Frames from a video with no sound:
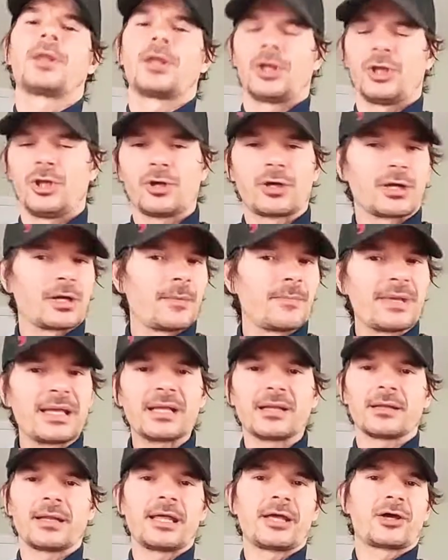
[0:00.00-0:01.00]
You can
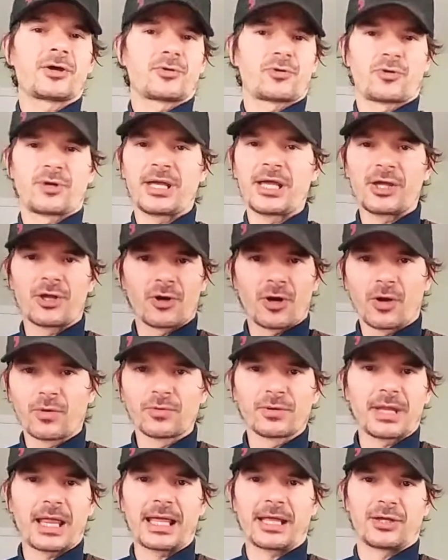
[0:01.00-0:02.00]
immediately create your
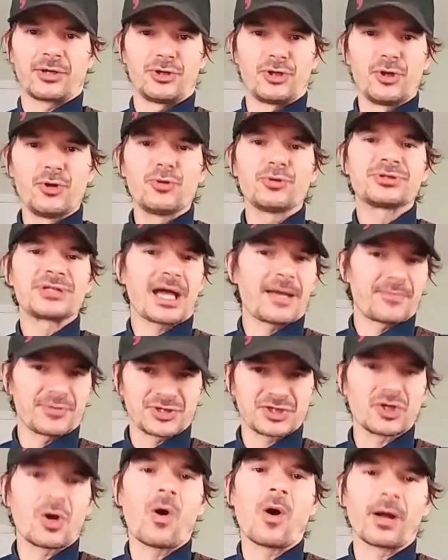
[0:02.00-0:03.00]
own like new type of
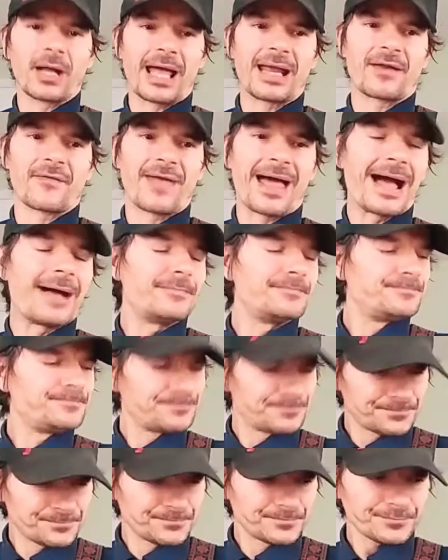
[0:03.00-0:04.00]
song out of that.
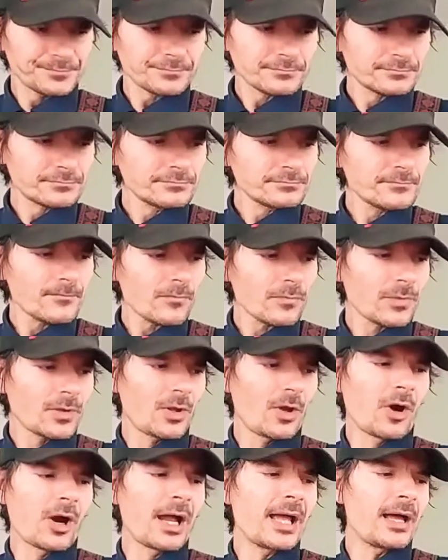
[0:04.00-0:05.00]

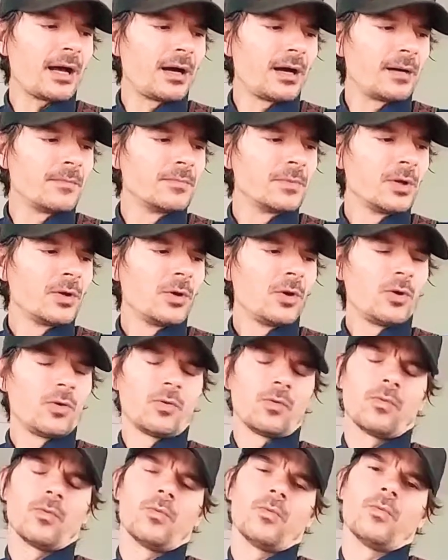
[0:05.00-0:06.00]
All right,
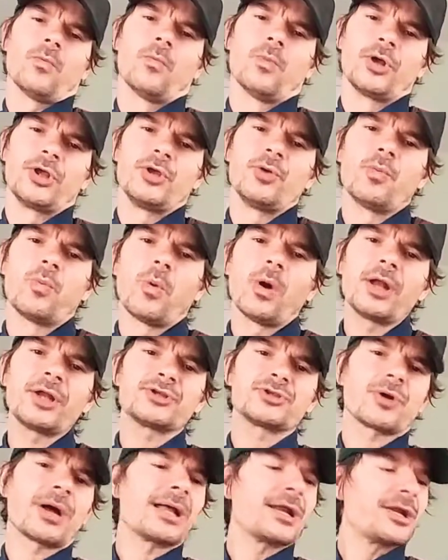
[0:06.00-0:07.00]
what you want
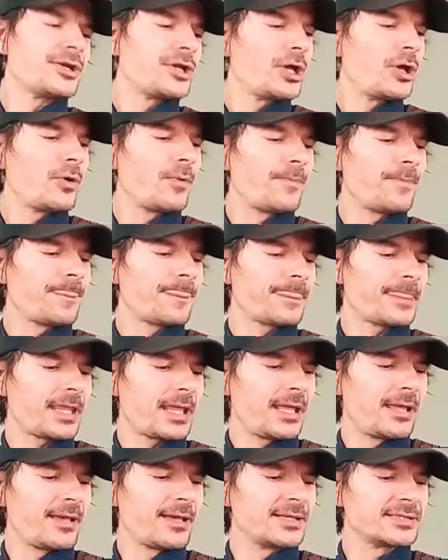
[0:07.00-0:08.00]
to try to do
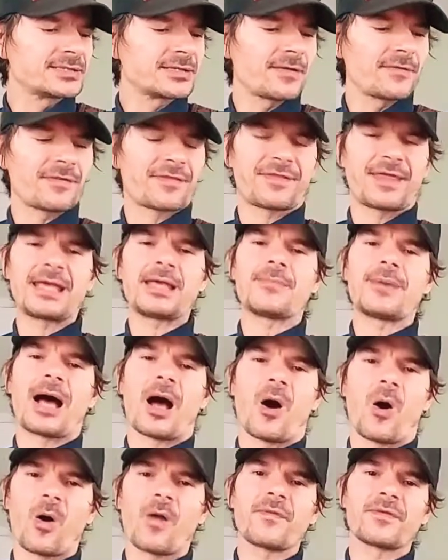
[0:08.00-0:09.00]
is think
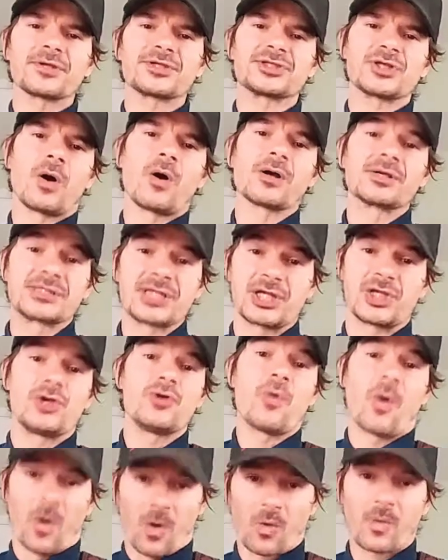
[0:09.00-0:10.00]
about all the songs that
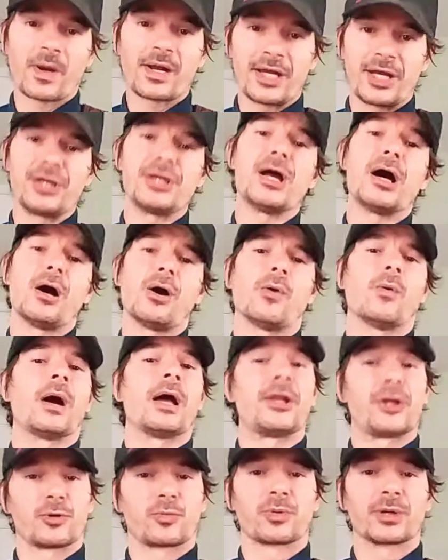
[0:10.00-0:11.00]
you already know
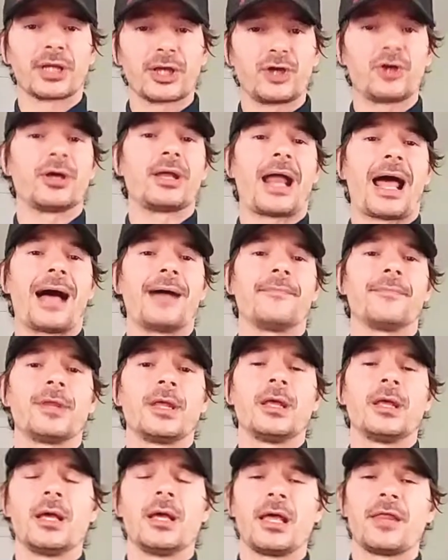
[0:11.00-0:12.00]
and you're really good at.
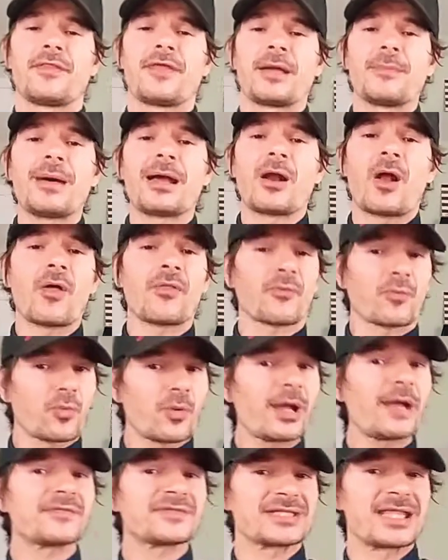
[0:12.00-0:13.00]
Think about all the
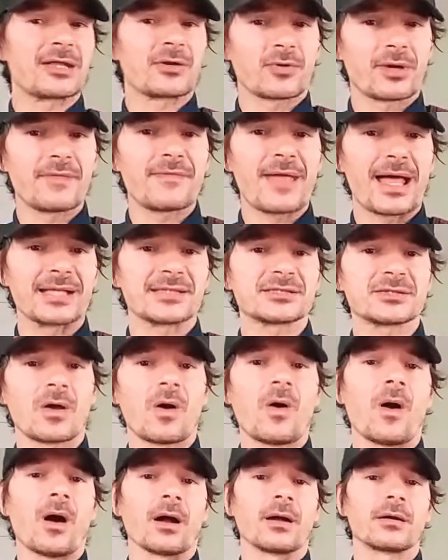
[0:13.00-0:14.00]
riffs that are in that
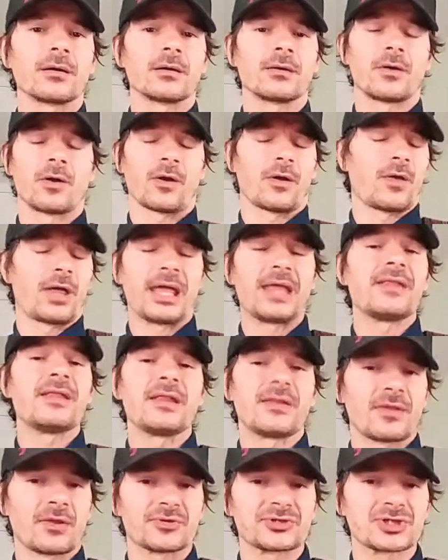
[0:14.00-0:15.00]
song, or any
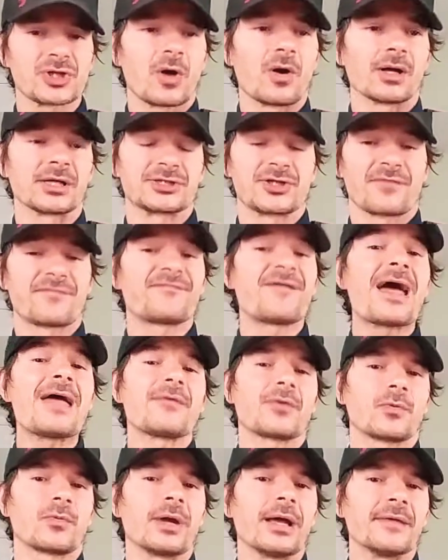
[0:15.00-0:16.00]
of those songs, your
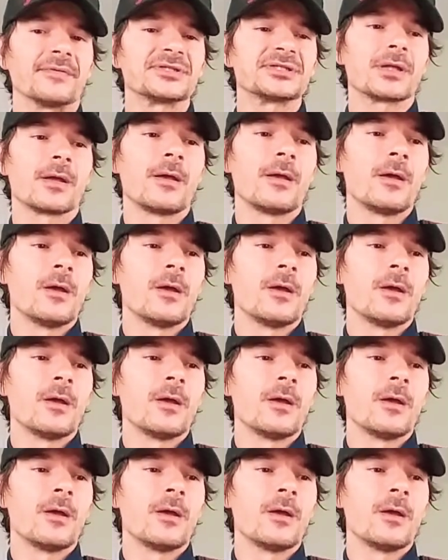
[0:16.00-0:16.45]
favorite riffs.